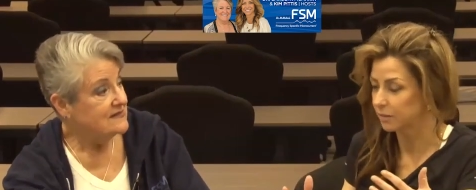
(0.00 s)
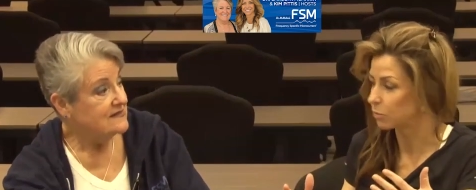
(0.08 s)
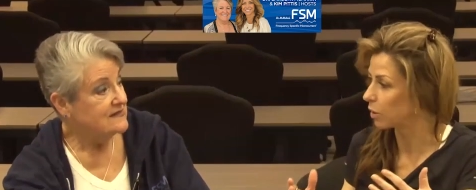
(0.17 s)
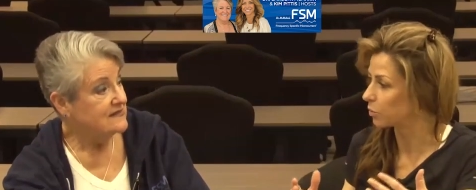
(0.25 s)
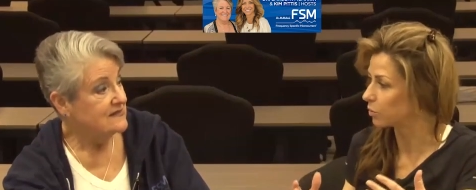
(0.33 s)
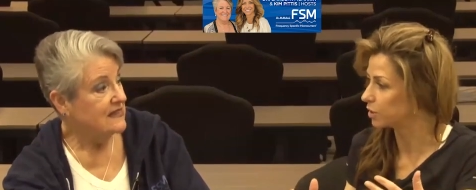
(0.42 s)
Speaker 1: what
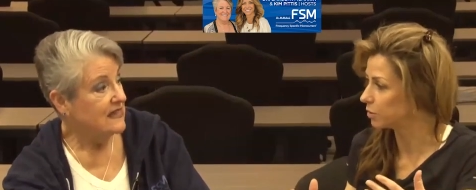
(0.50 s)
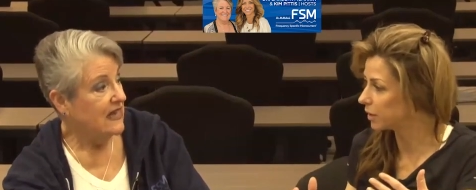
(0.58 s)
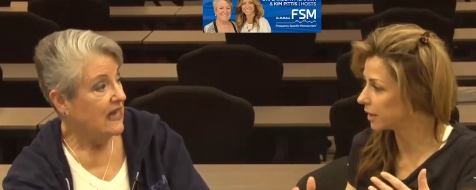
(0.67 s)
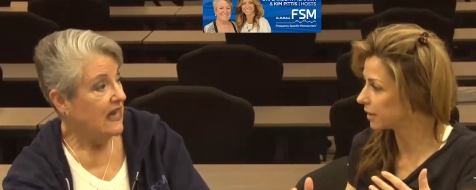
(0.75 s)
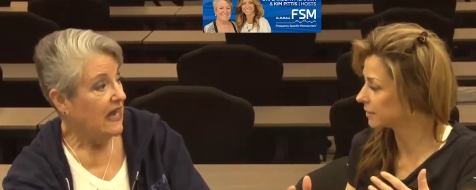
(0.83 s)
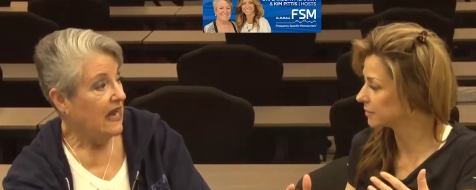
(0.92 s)
we're
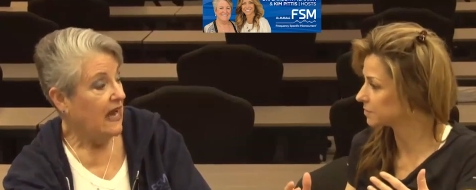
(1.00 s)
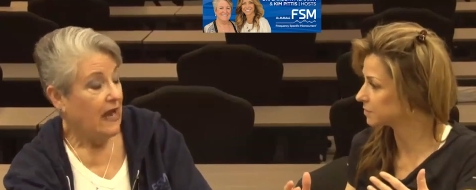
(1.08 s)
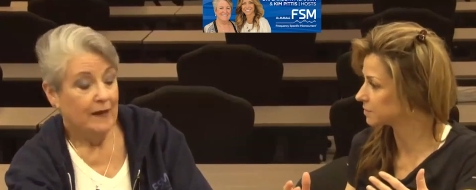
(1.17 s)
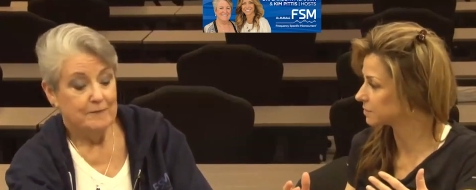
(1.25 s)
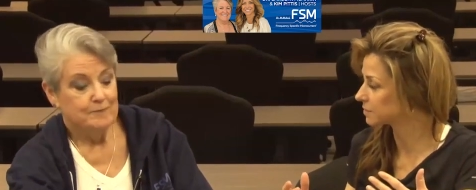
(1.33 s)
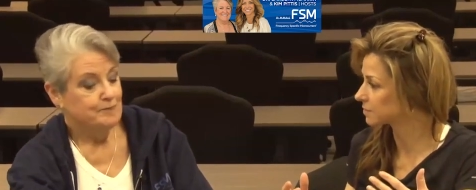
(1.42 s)
doing?
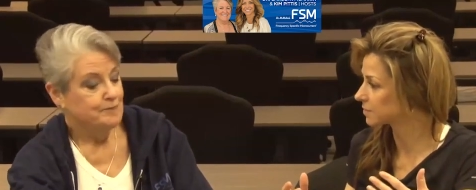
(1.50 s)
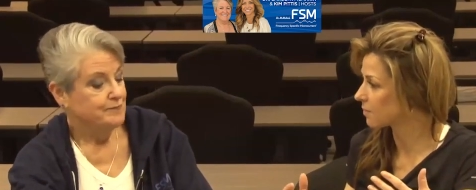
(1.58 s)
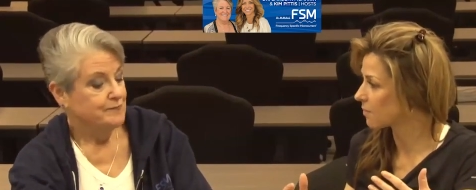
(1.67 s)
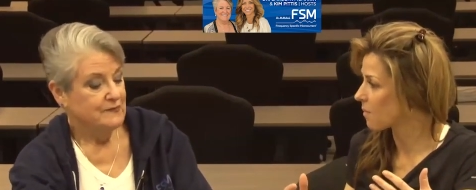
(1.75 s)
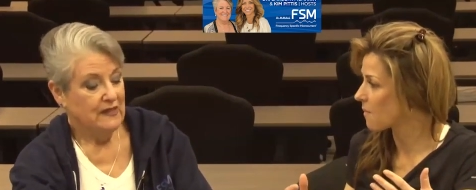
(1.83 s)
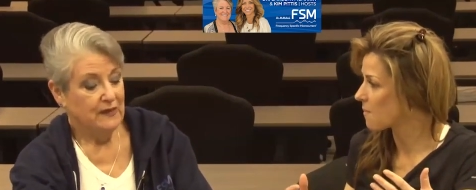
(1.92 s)

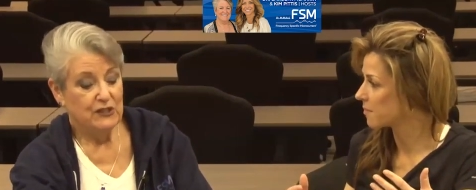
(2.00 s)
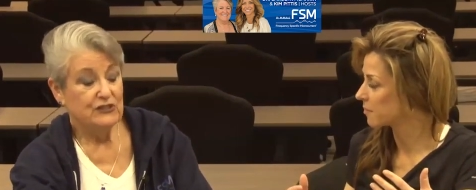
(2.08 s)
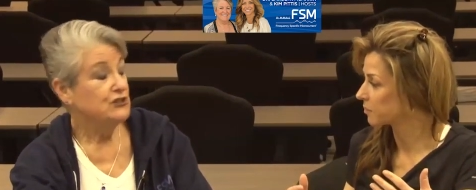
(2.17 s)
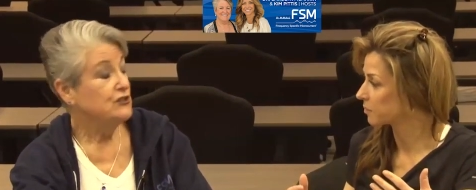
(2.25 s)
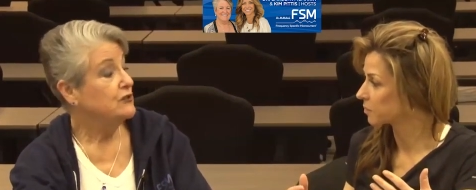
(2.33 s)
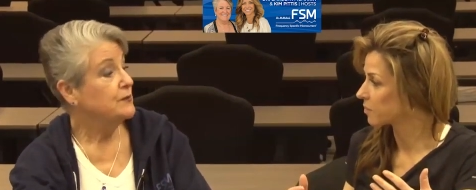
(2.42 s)
Speaker 2: I'm not
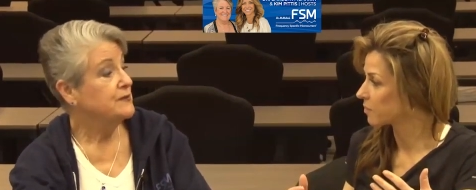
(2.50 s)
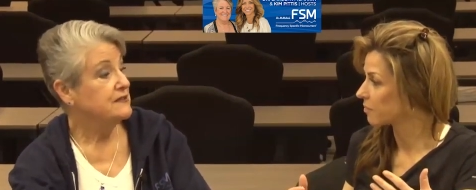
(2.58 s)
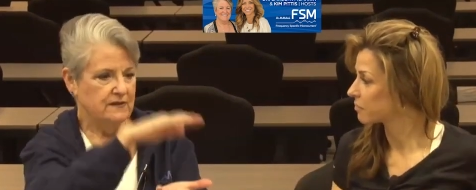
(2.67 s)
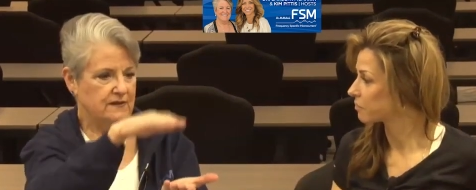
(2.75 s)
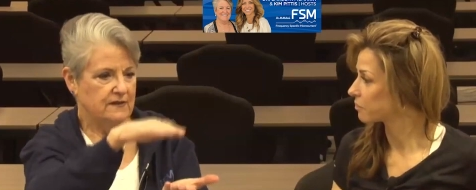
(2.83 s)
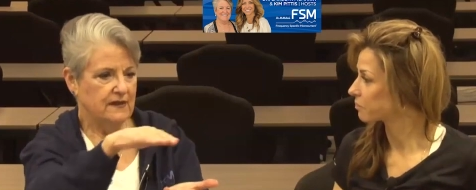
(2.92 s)
sure, but
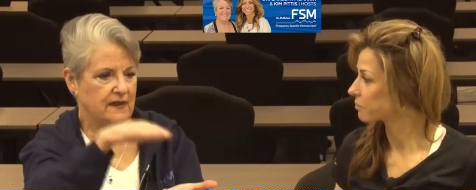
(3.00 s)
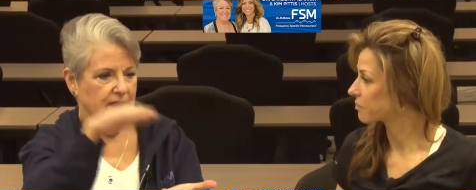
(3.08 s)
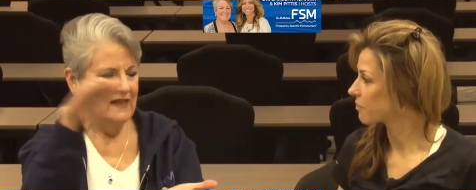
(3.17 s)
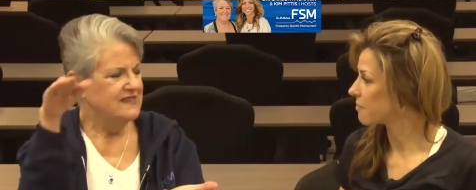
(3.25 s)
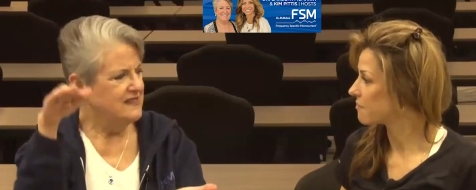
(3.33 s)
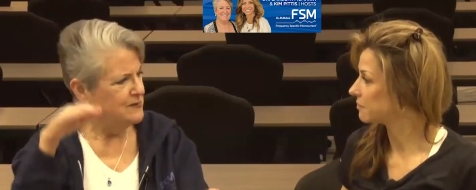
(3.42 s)

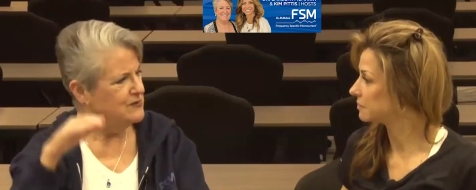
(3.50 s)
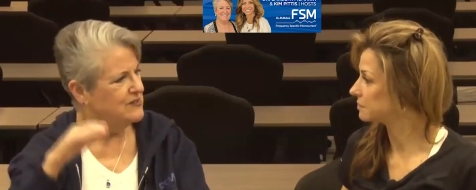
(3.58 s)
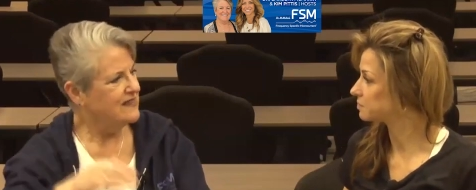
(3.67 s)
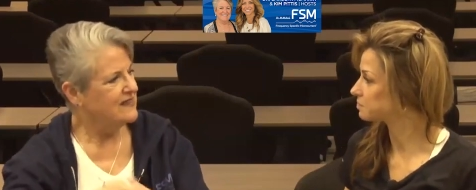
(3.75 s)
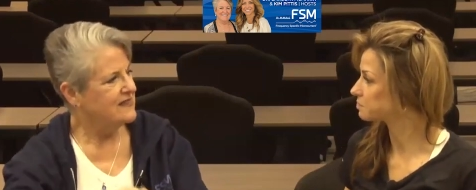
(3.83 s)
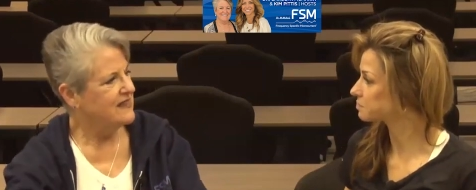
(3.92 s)
it seems like
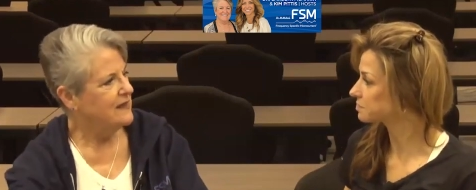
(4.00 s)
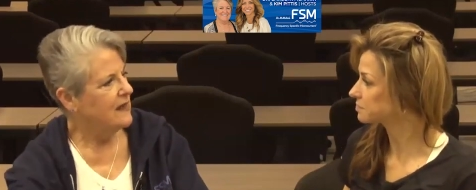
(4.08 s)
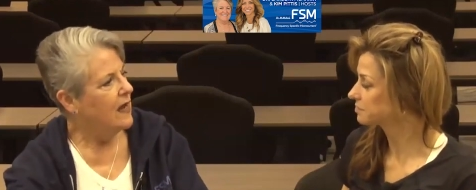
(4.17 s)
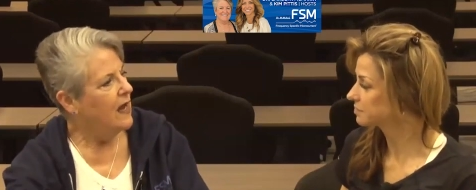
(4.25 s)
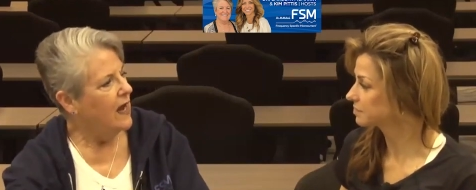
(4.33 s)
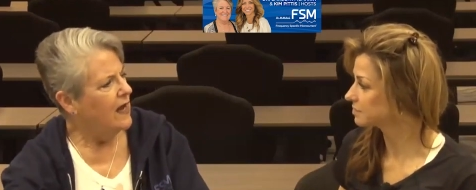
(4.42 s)
it
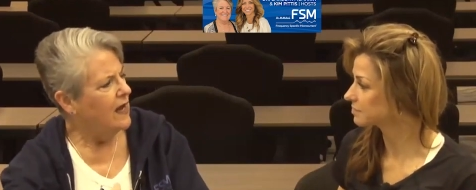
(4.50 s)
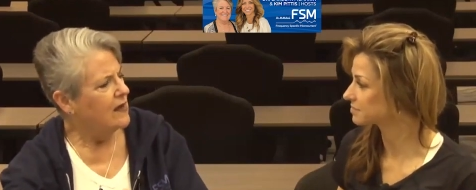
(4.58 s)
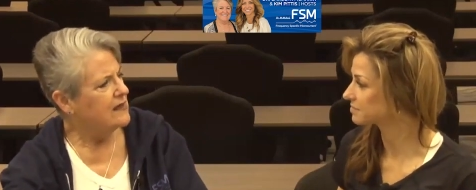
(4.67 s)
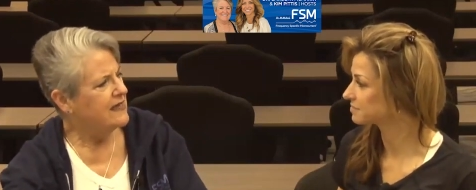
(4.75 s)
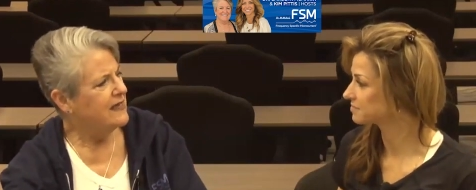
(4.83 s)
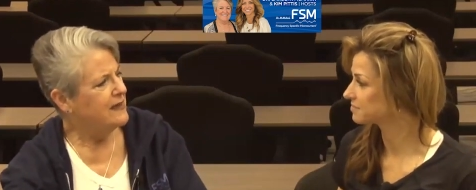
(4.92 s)

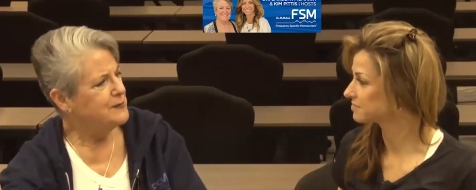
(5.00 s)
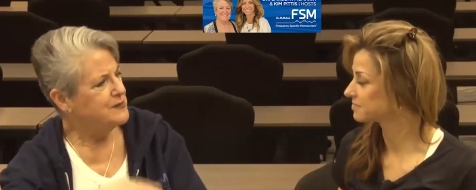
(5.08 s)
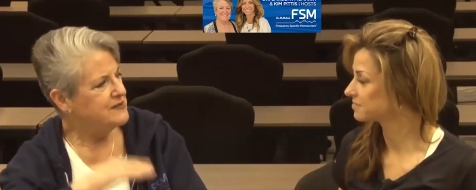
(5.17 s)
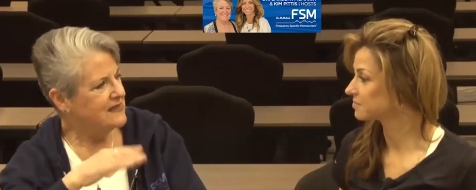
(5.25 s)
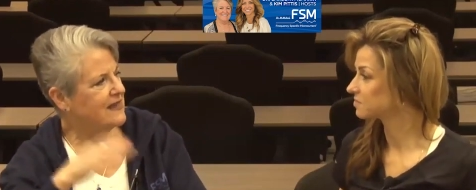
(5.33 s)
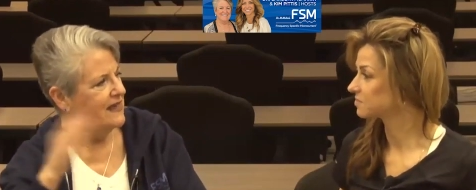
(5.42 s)
keeps
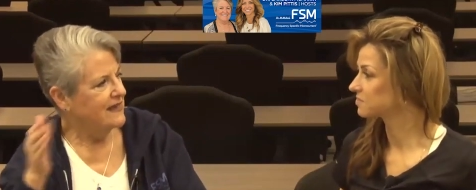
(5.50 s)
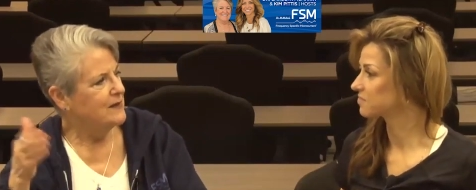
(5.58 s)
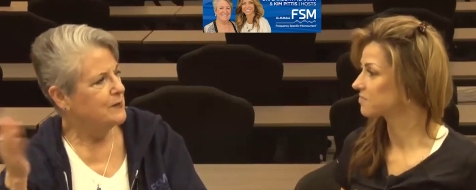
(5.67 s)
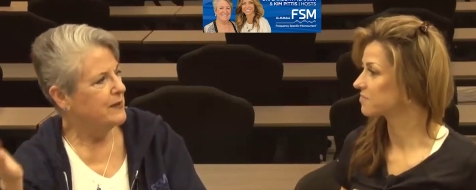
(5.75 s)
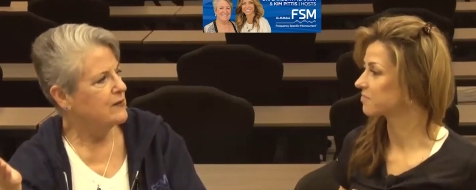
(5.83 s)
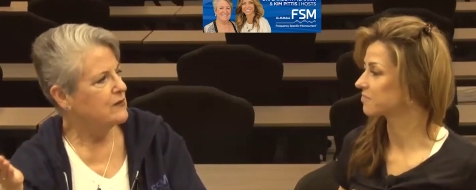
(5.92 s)
getting
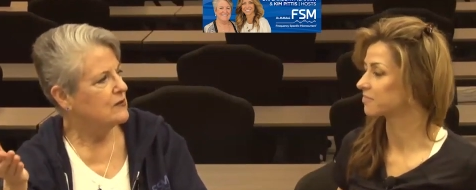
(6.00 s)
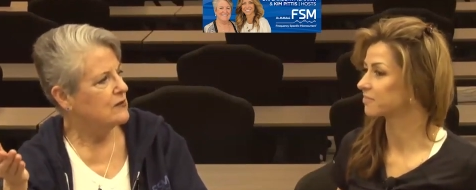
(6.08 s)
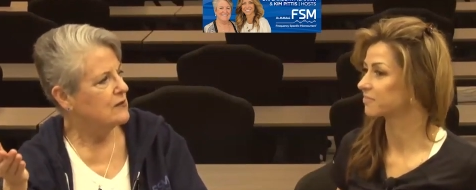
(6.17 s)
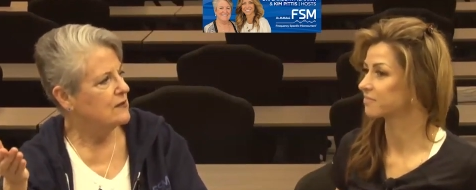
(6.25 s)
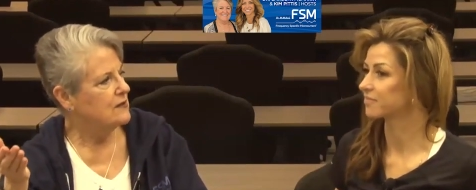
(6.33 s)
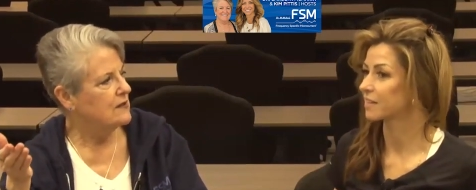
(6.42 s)
better.
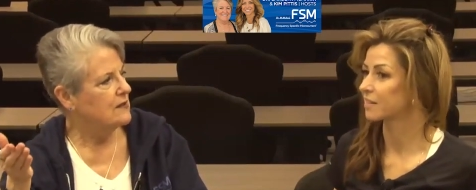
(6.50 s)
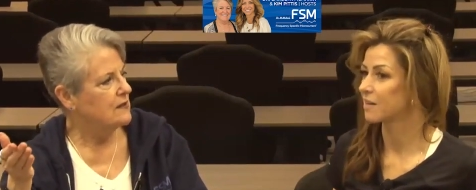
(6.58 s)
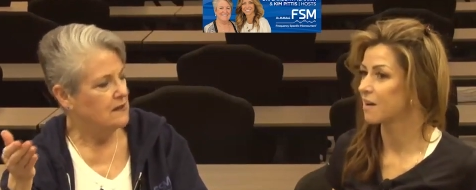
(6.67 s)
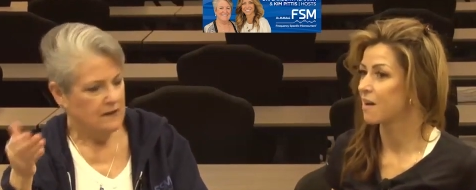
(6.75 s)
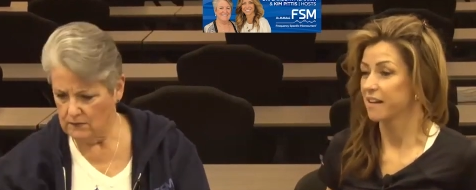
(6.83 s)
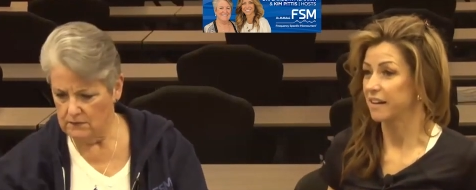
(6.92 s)

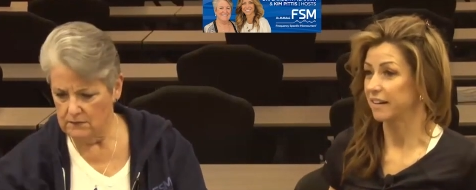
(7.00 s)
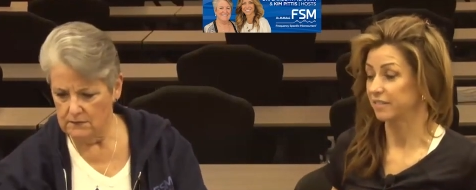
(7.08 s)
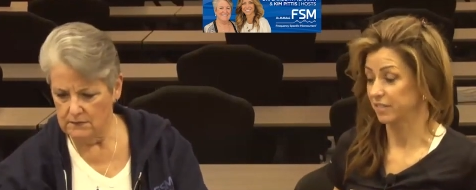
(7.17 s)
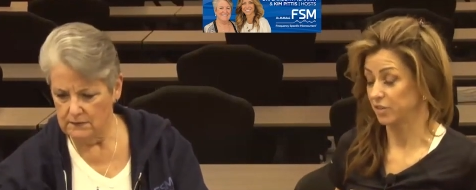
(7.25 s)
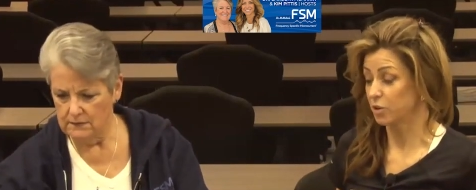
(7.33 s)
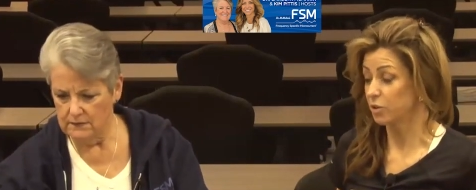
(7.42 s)

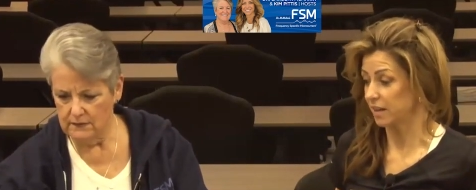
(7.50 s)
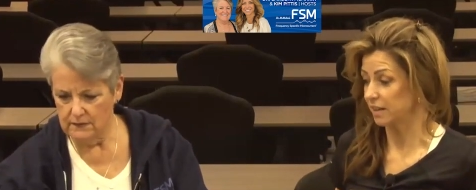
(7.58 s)
Speaker 1: No, that